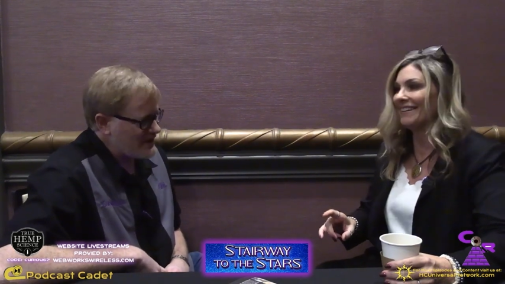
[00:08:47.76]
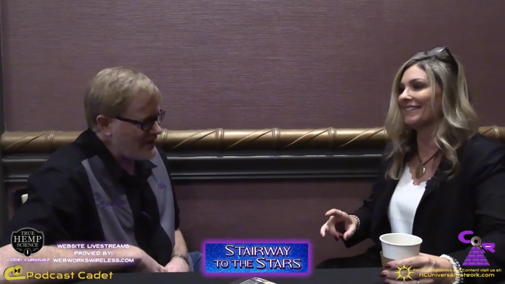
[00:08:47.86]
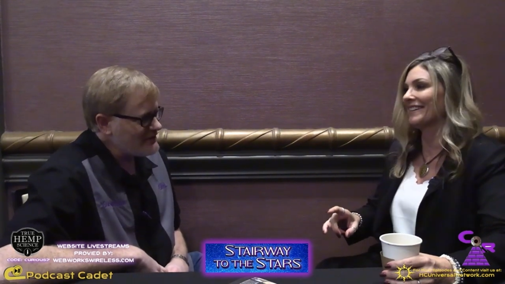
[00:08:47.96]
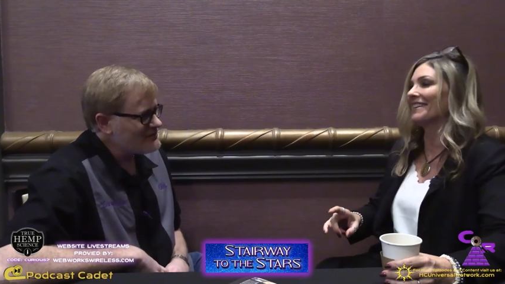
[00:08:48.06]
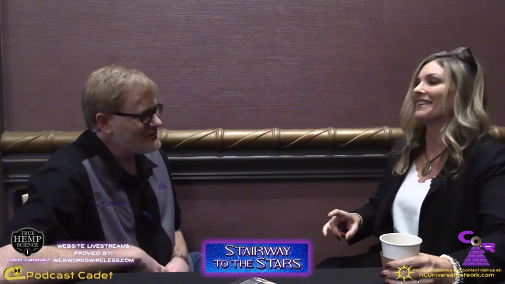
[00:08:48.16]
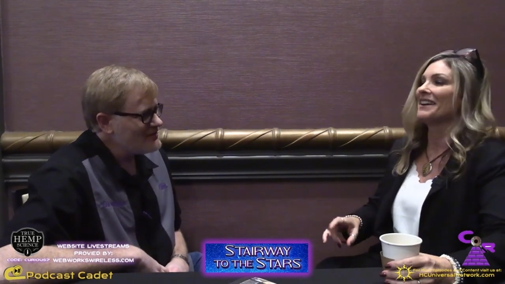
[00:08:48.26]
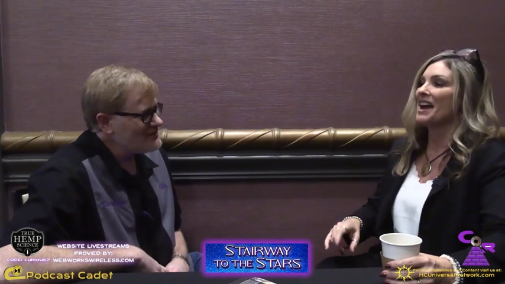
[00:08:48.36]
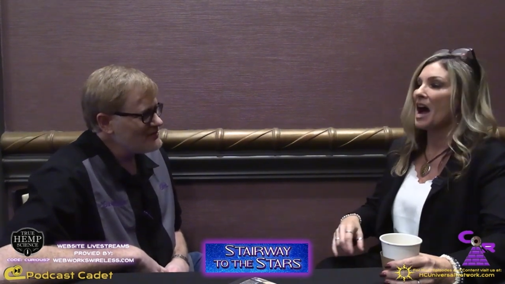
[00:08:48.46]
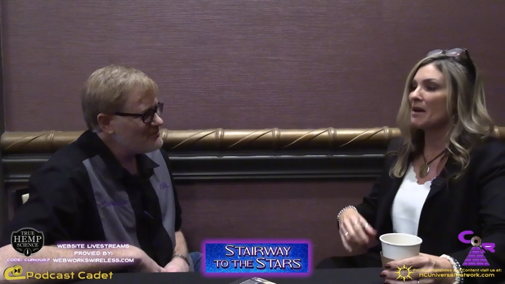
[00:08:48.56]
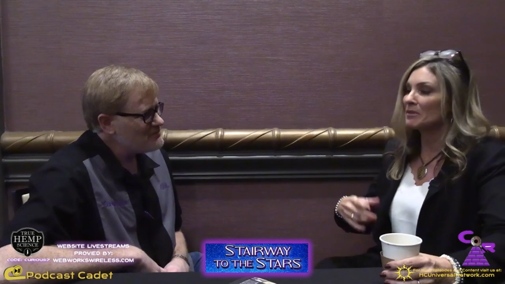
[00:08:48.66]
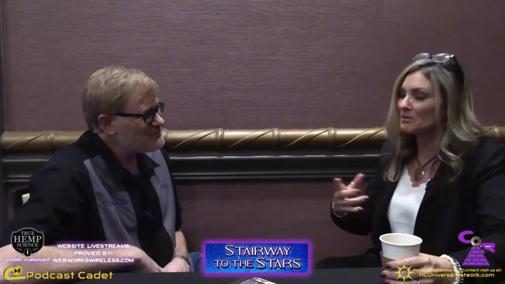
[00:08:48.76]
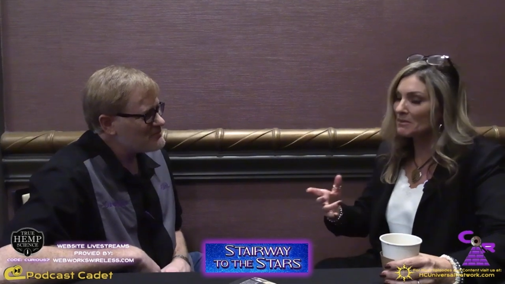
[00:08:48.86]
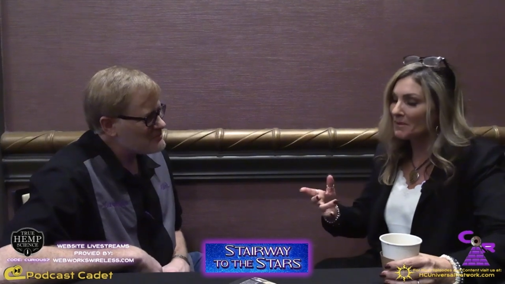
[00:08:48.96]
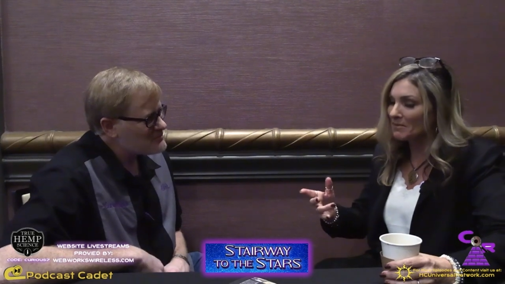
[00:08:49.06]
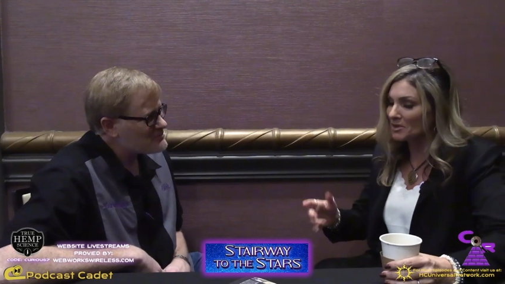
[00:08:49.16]
Speaker 1: Okay. no, I'm going to
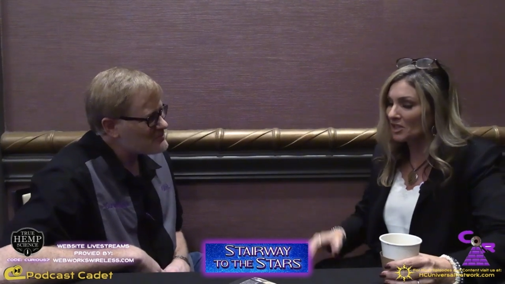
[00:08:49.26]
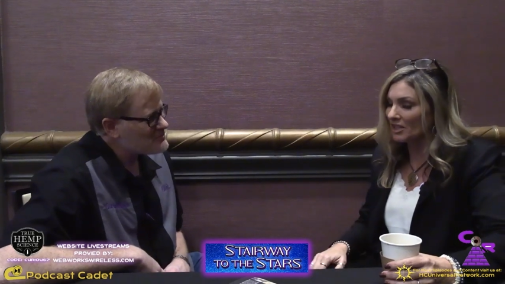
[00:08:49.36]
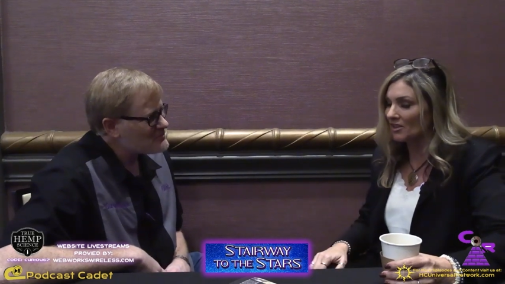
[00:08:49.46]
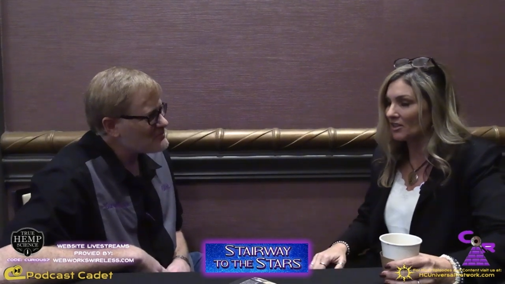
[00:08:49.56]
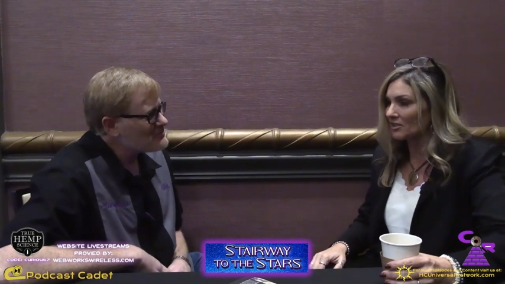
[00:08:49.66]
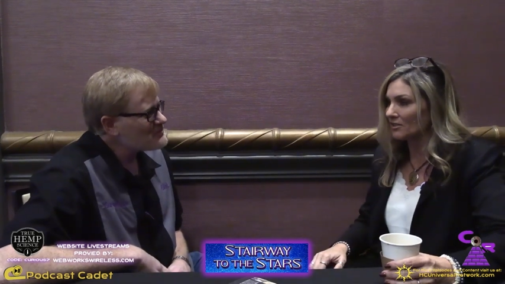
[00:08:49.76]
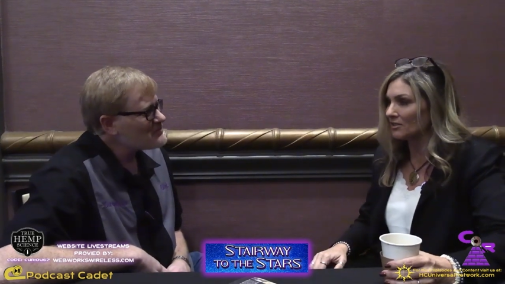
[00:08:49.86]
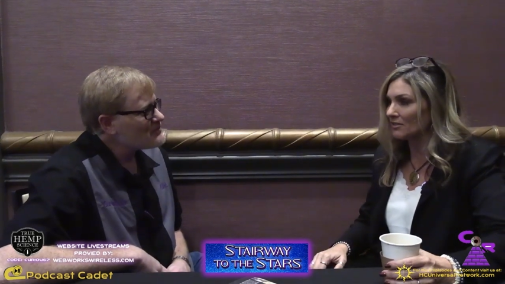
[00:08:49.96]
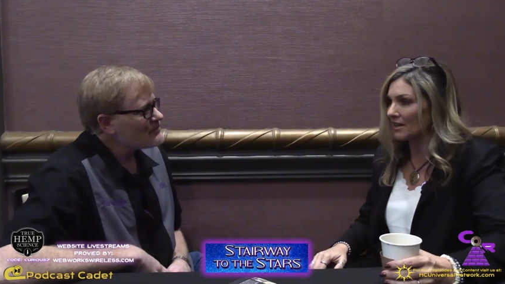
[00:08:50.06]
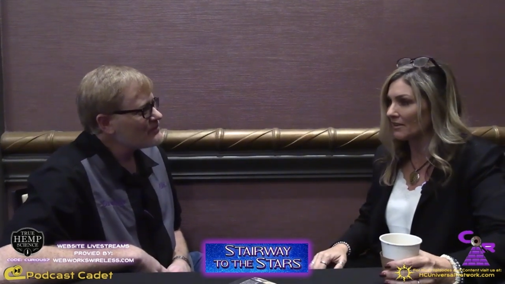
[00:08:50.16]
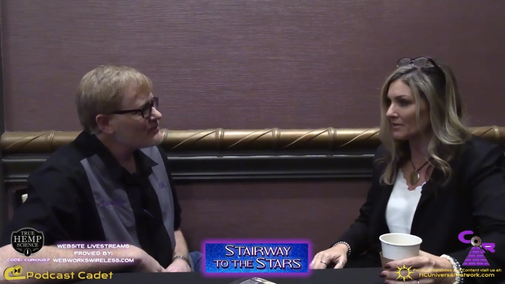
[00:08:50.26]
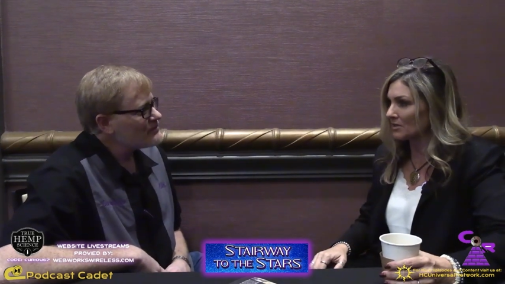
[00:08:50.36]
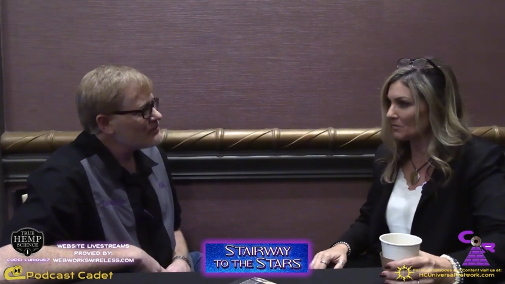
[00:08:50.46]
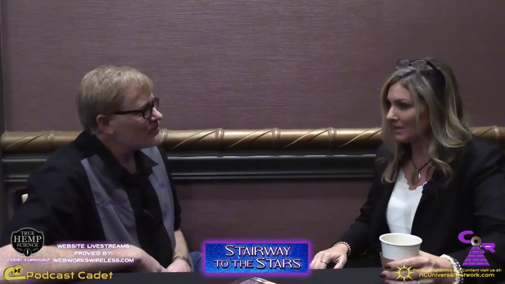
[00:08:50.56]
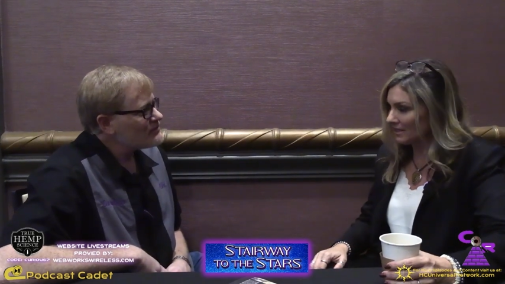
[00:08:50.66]
be publishing an article there
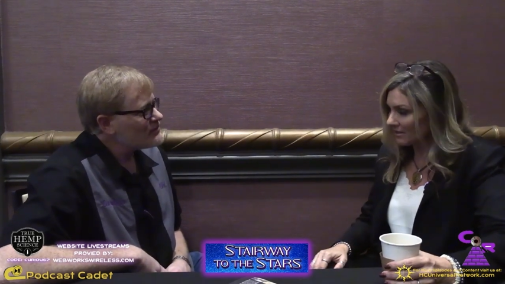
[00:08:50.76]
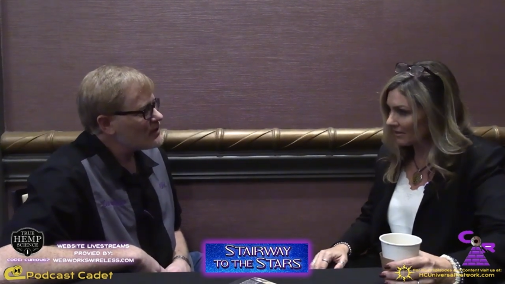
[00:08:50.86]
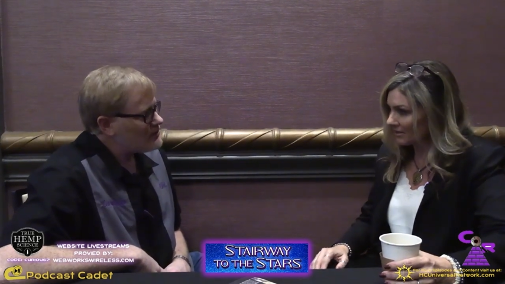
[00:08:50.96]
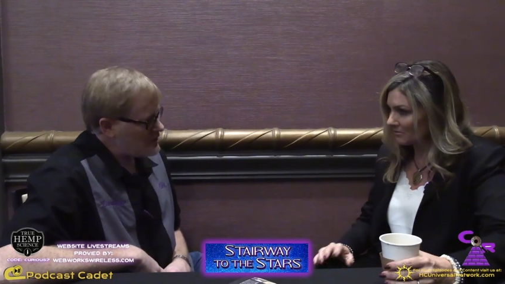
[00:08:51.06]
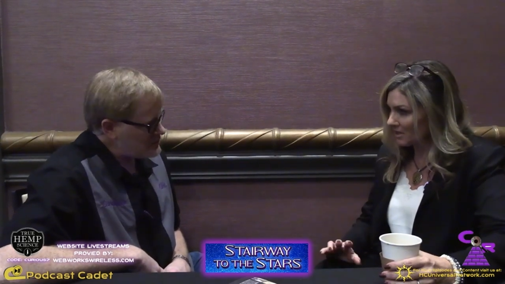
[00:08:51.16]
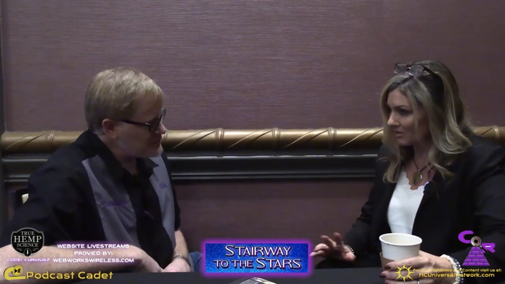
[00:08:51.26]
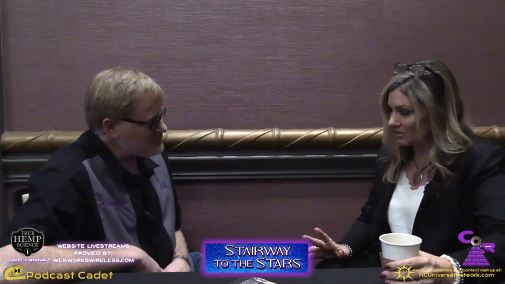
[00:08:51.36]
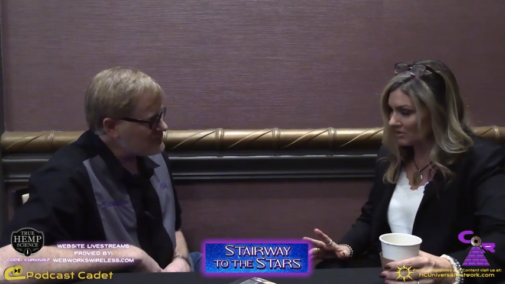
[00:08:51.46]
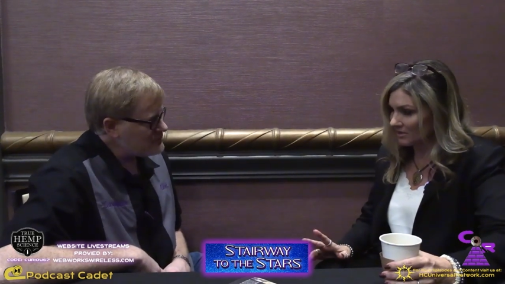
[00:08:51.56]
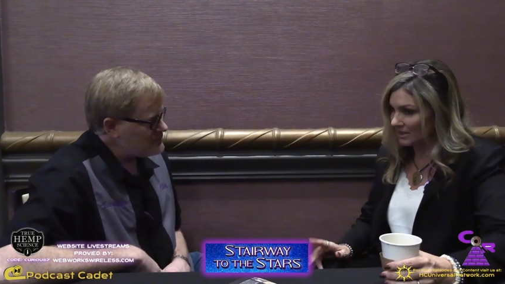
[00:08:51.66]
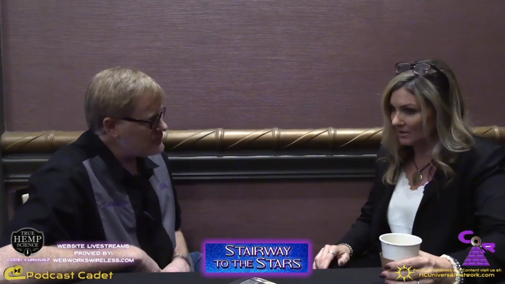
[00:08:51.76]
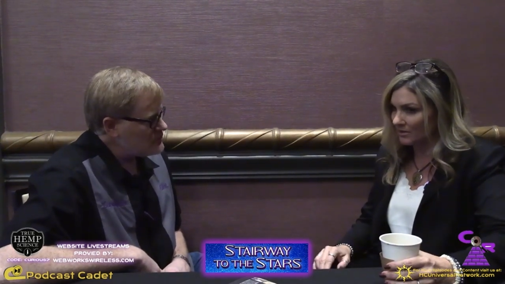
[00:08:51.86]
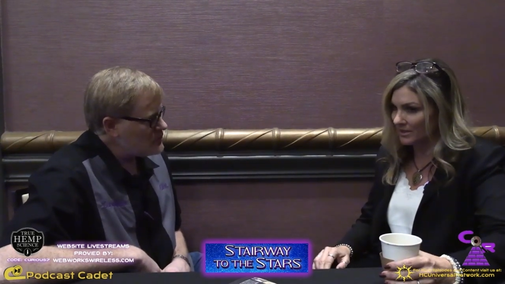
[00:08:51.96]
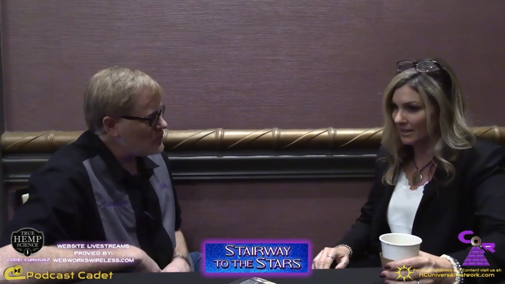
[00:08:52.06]
this week on abductions awesome. and close